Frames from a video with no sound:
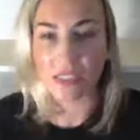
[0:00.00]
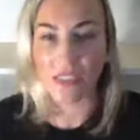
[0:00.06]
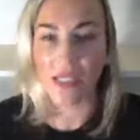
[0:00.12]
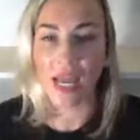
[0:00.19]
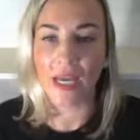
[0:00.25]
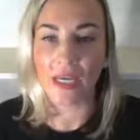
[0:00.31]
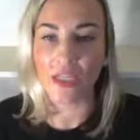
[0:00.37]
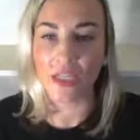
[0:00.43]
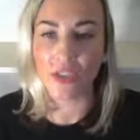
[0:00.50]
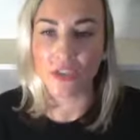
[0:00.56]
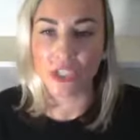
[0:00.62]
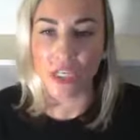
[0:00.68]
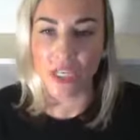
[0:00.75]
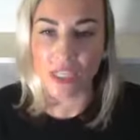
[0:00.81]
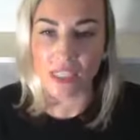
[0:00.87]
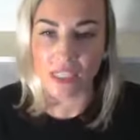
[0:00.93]
Thank you,
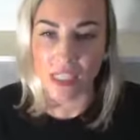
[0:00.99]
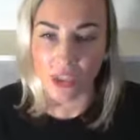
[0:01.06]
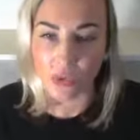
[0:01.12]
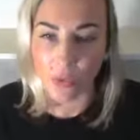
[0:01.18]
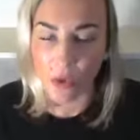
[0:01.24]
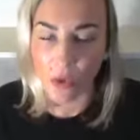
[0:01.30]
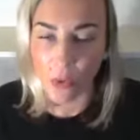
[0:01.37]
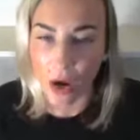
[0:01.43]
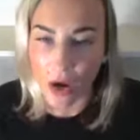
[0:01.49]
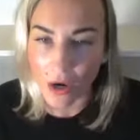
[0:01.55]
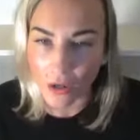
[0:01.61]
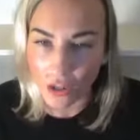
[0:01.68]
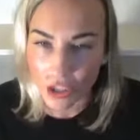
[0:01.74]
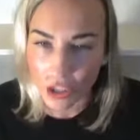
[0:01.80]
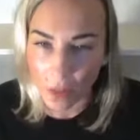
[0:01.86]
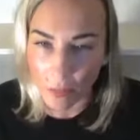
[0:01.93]
Jesus. We
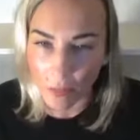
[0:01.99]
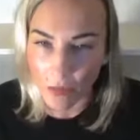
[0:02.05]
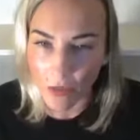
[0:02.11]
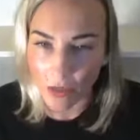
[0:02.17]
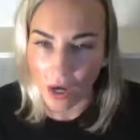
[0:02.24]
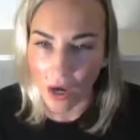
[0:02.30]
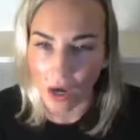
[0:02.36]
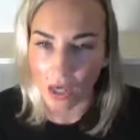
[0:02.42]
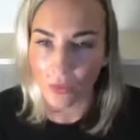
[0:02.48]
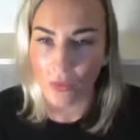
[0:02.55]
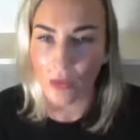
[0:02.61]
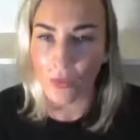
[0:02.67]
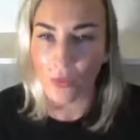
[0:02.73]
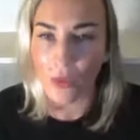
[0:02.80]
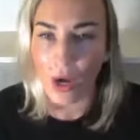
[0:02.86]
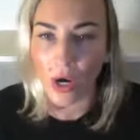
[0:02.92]
worship you, God. We
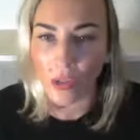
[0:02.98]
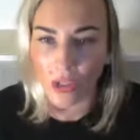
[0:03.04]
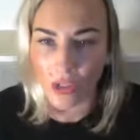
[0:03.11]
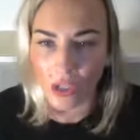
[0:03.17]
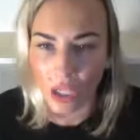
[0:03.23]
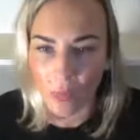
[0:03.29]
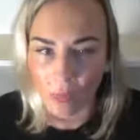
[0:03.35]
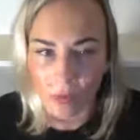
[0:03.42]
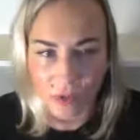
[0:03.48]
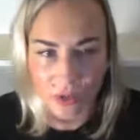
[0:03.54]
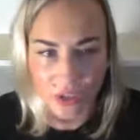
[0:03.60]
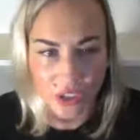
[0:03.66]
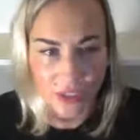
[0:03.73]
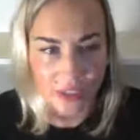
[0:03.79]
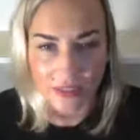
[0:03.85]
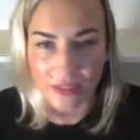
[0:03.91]
worship you,
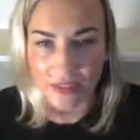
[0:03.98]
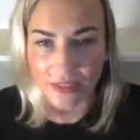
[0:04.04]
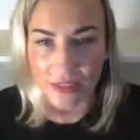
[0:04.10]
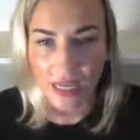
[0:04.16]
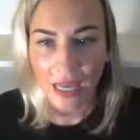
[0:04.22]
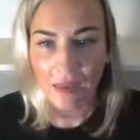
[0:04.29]
Jesus.